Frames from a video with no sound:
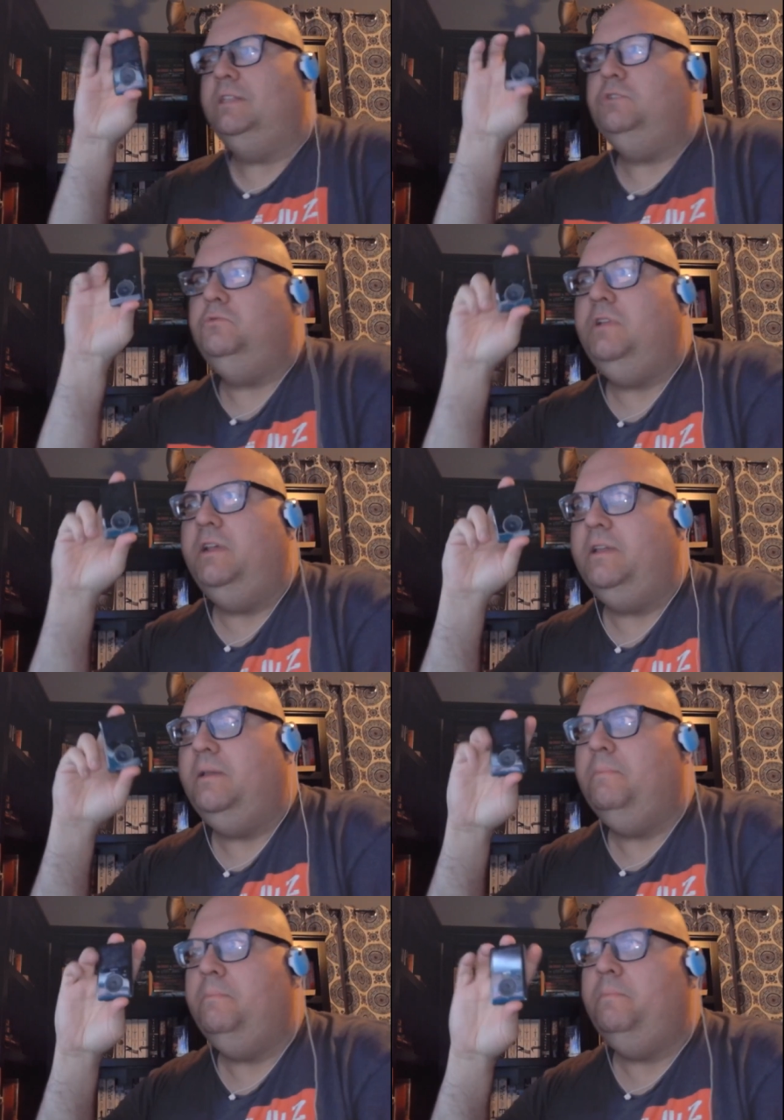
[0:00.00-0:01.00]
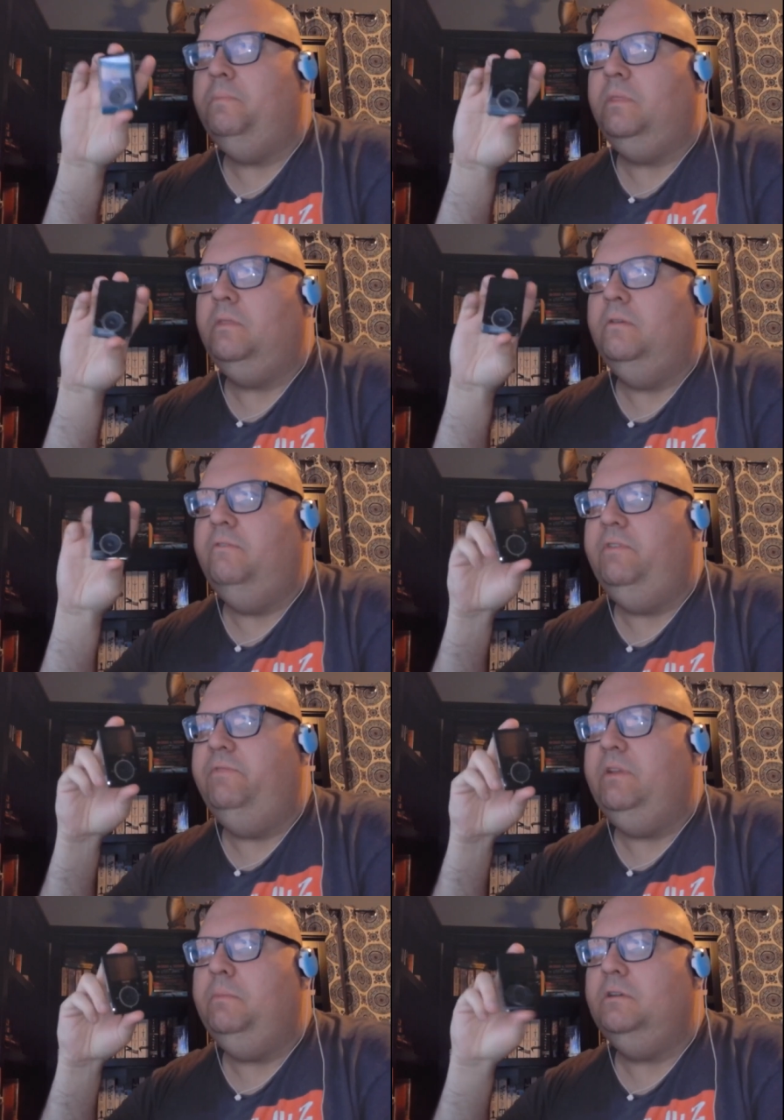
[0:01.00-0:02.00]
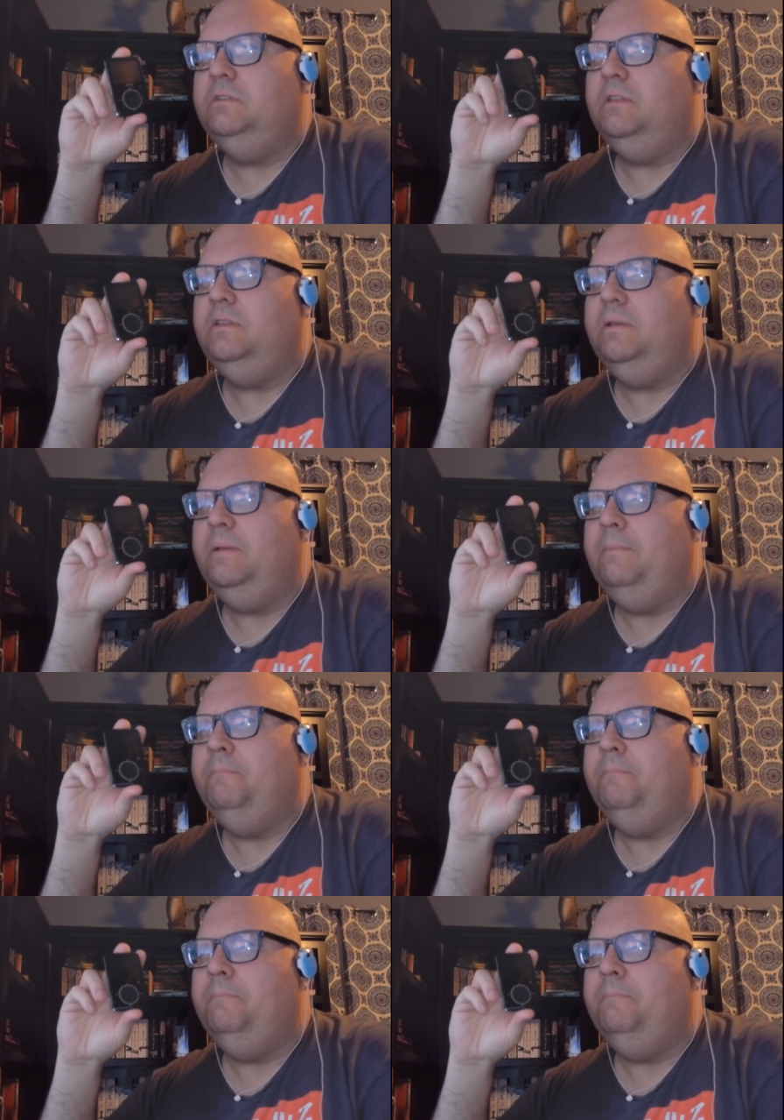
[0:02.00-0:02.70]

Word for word: This was like 50 bucks, I think